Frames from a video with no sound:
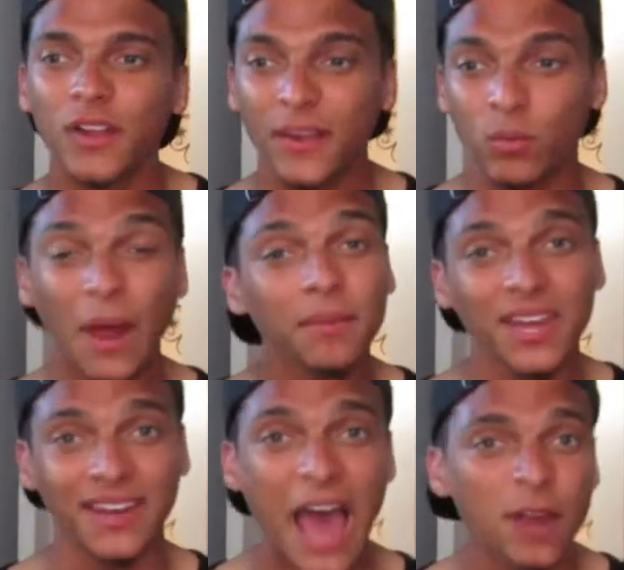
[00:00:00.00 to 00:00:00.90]
like when I'm
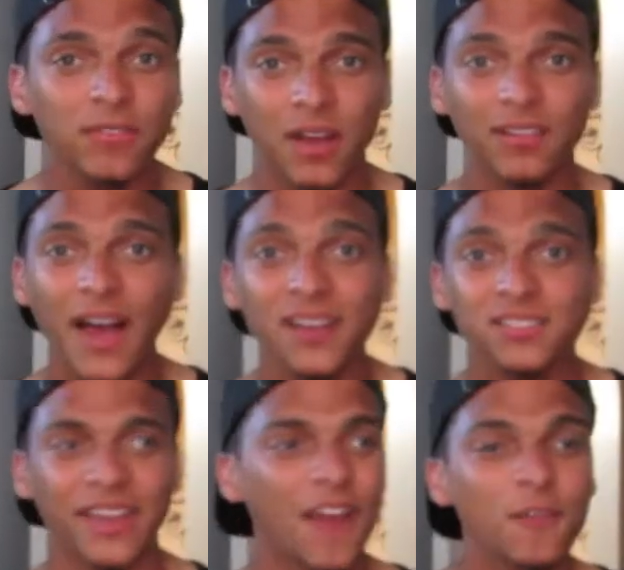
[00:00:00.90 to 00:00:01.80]
getting out of
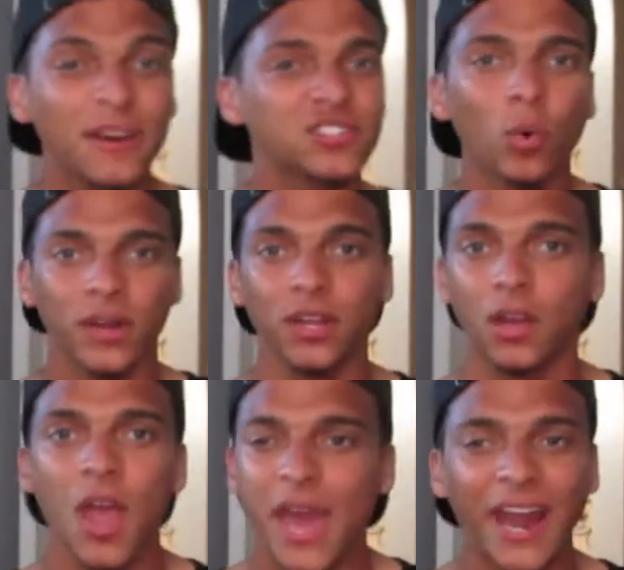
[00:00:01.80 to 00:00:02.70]
class, like everybody's going in,
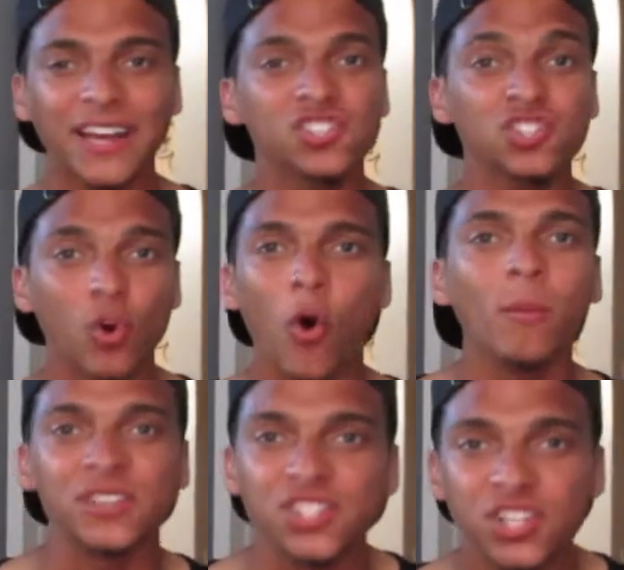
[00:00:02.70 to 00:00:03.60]
and I can just go
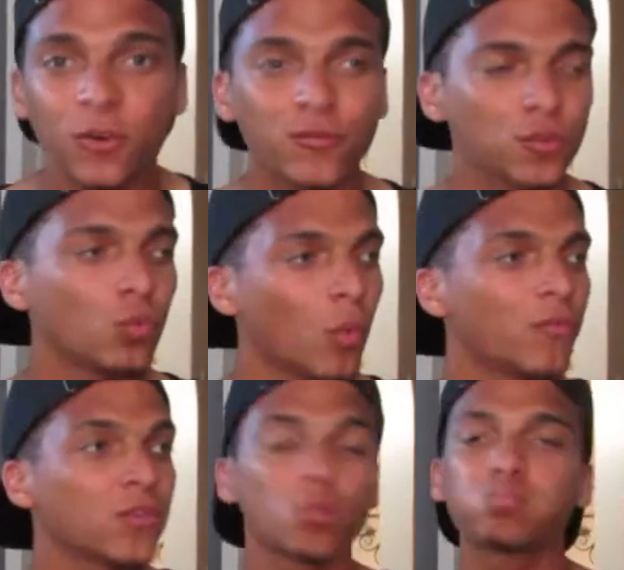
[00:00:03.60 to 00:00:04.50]
home and chill for
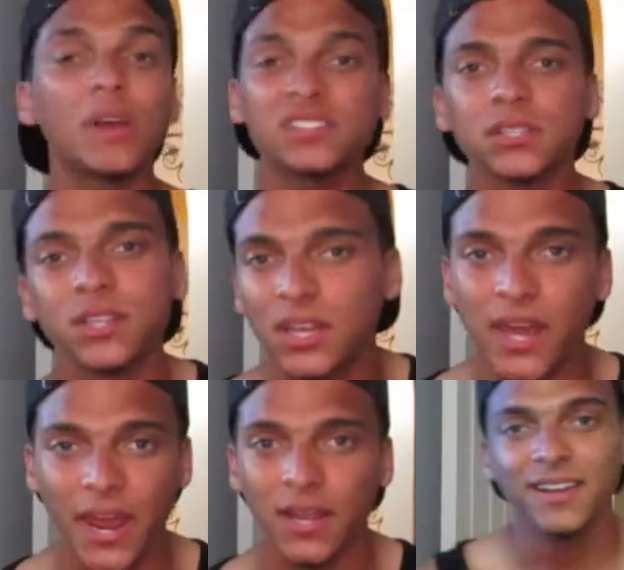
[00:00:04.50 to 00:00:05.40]
the rest of the
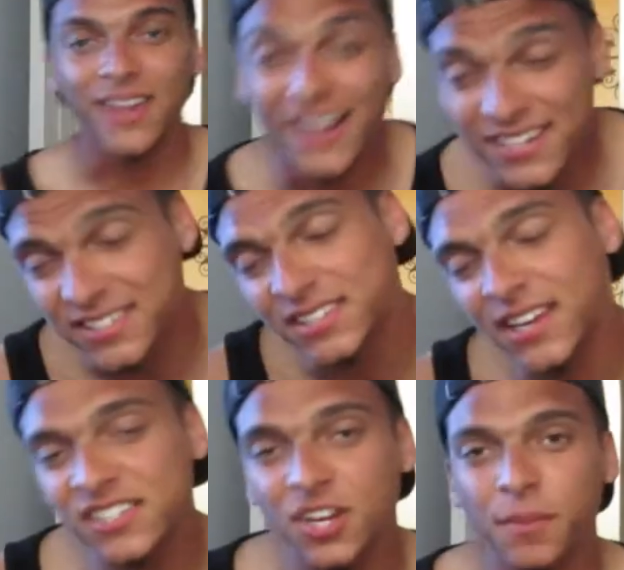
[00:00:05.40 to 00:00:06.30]
day. Like I said,
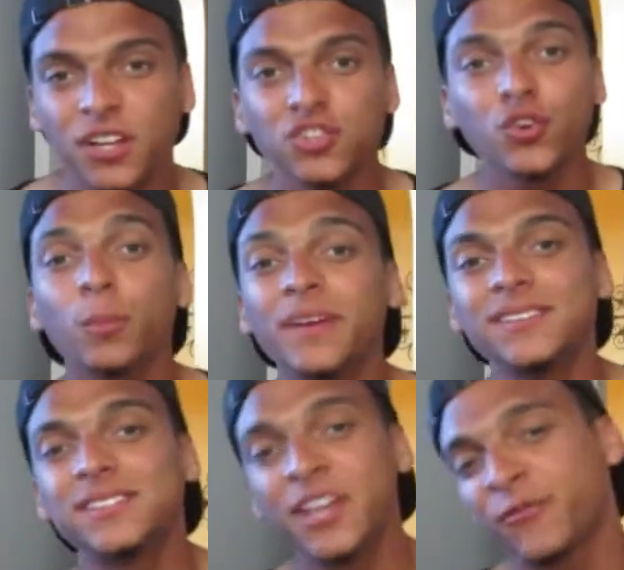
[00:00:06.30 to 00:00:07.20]
today's gonna be a little bit
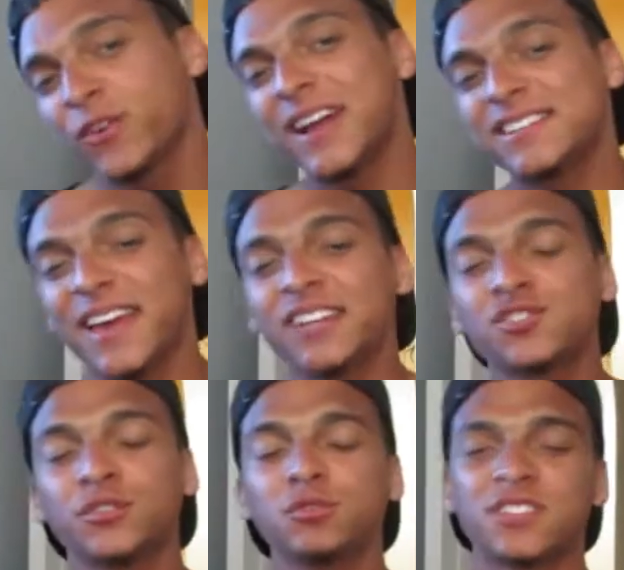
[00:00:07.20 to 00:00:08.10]
different as I
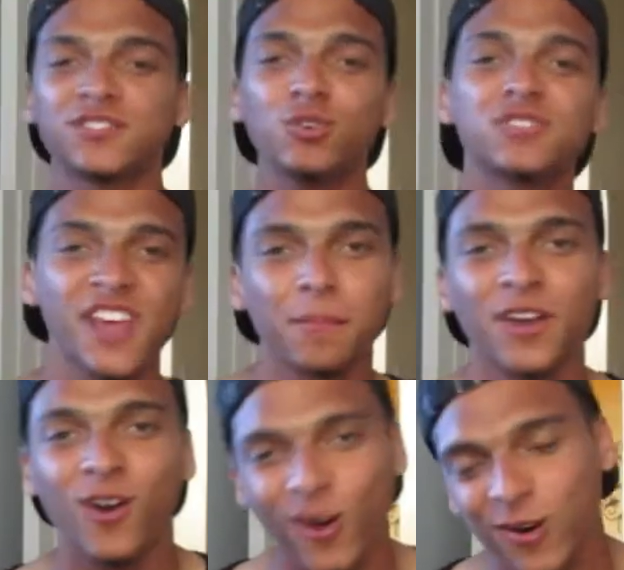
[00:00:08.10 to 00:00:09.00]
introduce this new
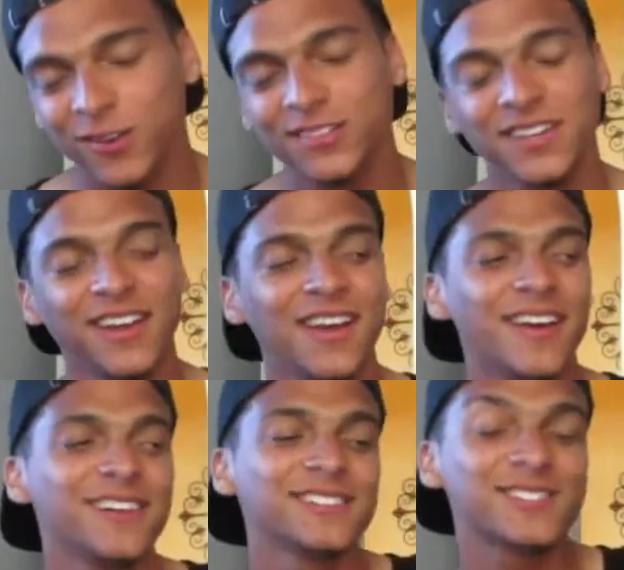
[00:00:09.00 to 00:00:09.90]
segment called
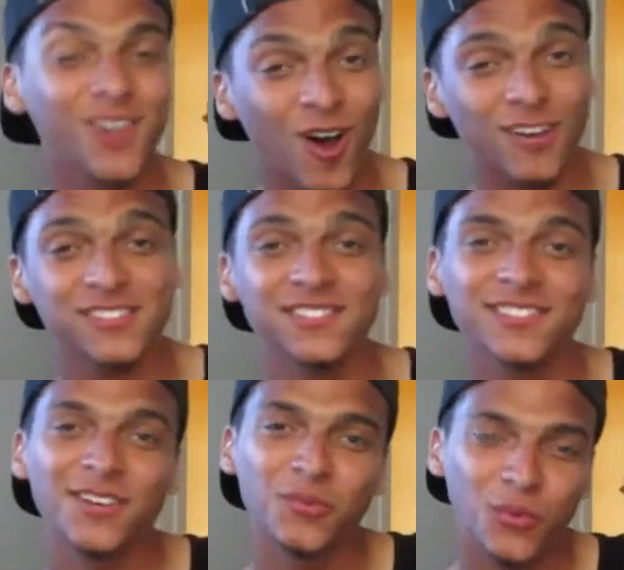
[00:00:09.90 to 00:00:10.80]
Talks
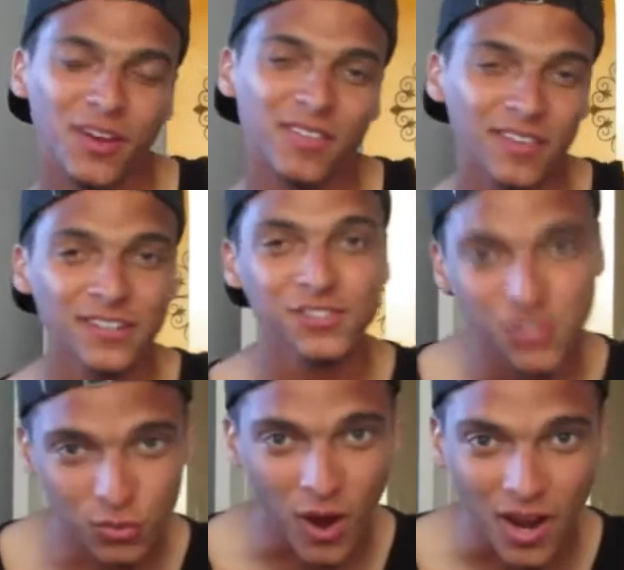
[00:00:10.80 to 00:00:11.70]
with
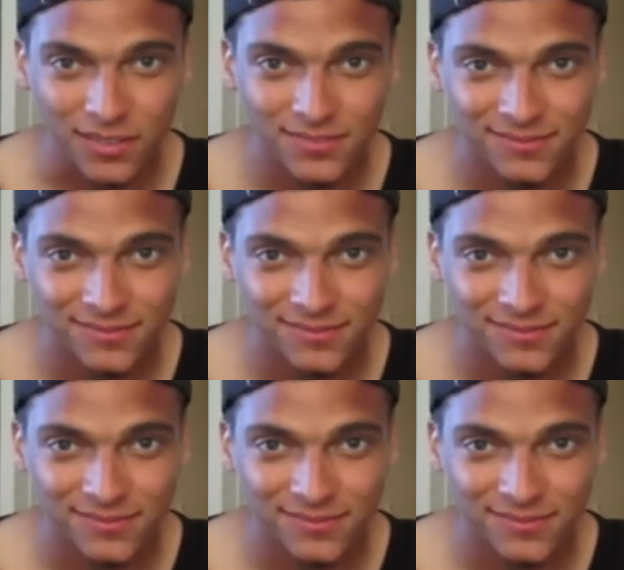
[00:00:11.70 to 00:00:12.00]
J-Rock.